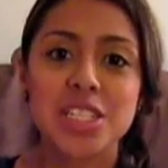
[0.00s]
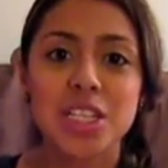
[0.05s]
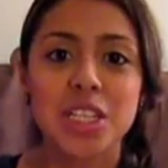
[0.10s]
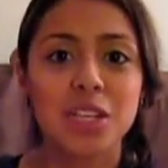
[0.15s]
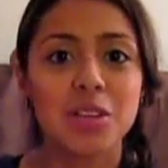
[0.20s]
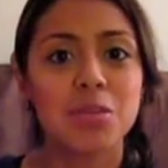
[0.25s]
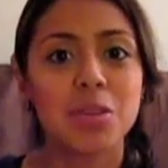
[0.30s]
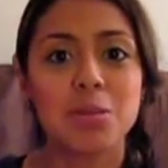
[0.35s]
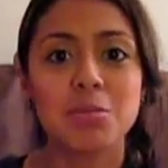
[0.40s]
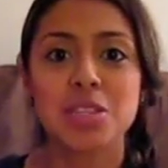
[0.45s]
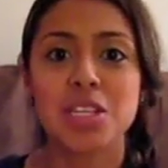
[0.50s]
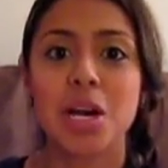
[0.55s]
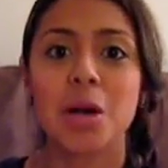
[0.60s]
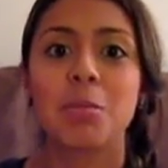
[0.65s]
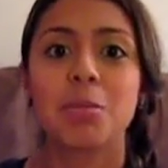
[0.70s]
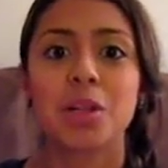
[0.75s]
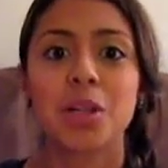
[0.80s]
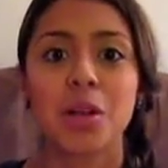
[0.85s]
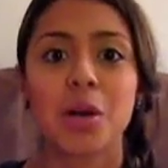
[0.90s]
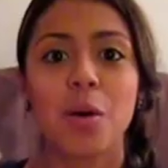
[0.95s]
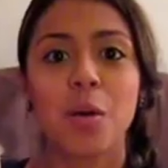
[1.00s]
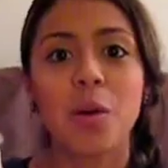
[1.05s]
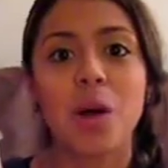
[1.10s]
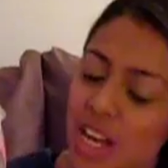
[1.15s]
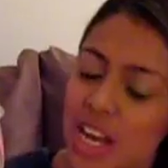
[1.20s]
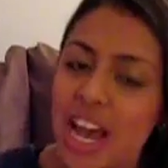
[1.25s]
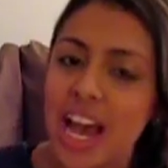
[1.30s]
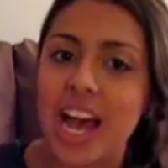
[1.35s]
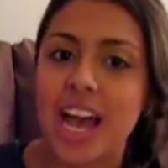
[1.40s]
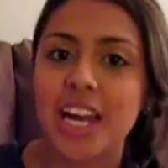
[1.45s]
to leave them down below.
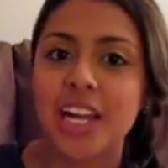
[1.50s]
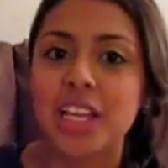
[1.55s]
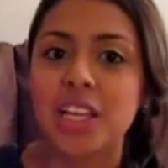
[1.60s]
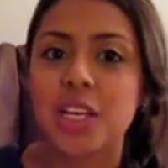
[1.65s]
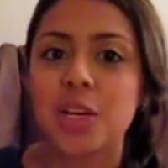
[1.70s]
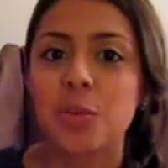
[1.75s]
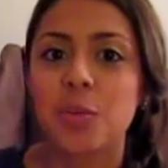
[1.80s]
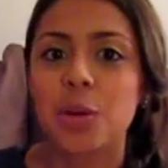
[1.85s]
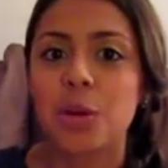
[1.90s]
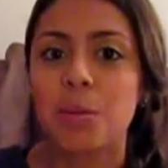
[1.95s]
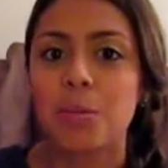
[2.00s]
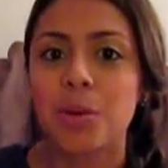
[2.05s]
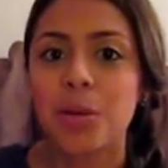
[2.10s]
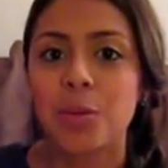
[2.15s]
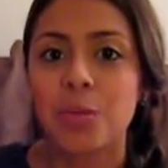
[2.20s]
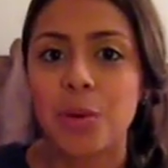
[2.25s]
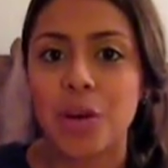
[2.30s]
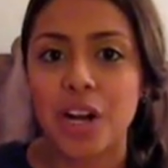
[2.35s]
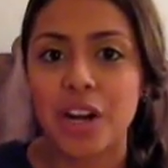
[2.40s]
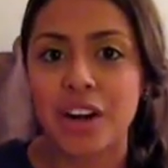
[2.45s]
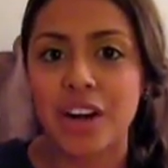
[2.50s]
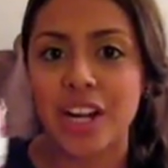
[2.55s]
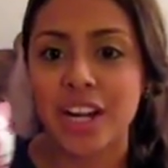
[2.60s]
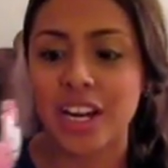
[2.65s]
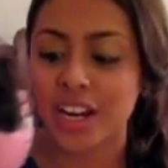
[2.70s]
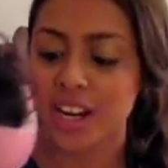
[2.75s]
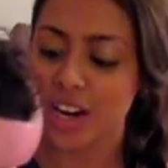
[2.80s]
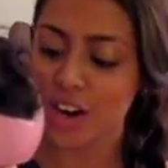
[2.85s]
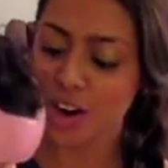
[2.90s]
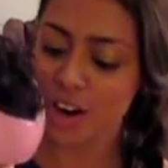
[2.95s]
Annalee will be
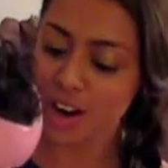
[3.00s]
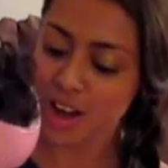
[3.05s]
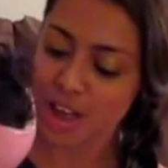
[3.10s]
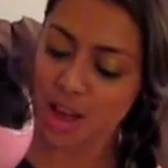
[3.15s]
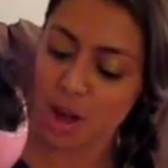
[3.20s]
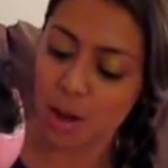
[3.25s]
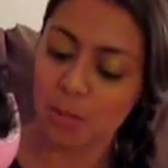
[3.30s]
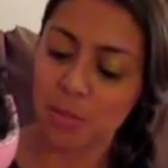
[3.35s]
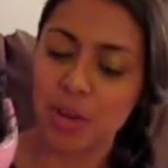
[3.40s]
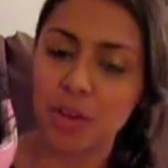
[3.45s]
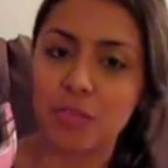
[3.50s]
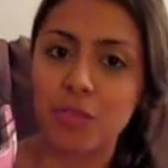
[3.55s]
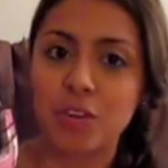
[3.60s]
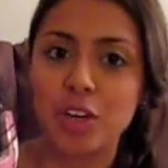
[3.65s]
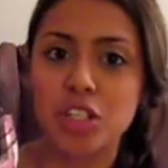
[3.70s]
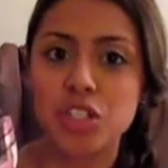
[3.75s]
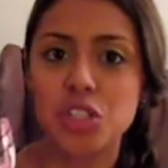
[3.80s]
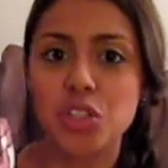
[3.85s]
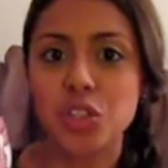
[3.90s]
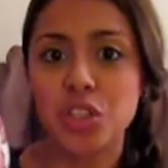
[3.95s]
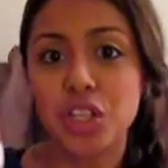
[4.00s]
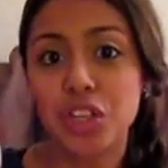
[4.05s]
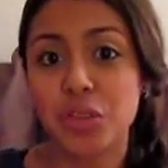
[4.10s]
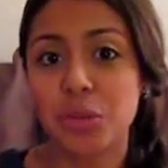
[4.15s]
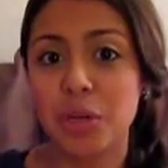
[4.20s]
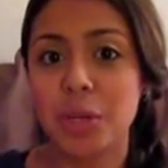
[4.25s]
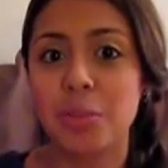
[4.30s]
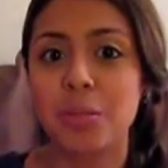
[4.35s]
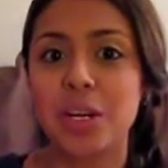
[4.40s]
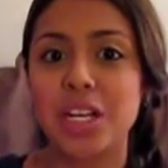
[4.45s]
wearing her helmet for two to
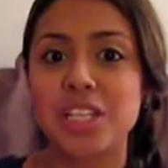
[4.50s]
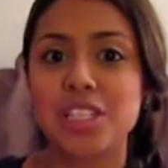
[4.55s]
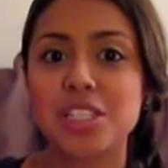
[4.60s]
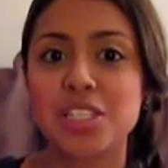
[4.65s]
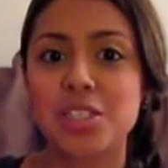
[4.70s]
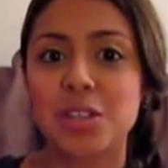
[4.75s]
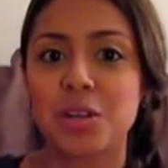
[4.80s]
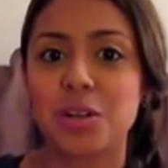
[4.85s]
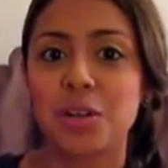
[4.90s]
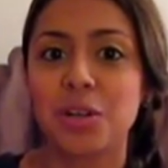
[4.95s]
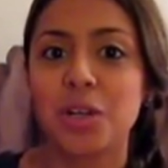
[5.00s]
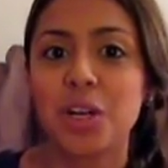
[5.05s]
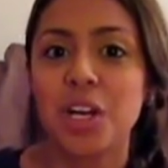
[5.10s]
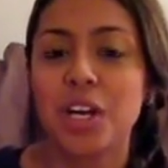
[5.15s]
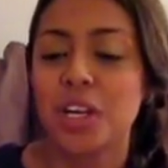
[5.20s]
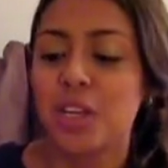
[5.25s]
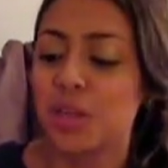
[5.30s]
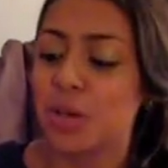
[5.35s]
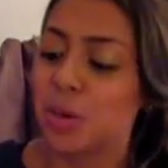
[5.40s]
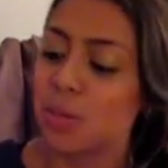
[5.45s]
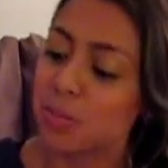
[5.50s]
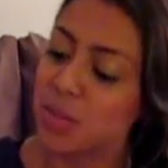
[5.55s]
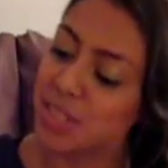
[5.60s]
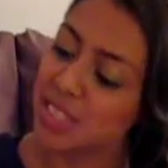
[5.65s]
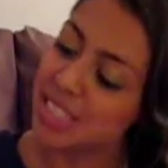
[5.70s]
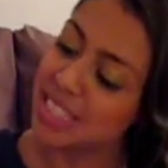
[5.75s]
three months, so you'll be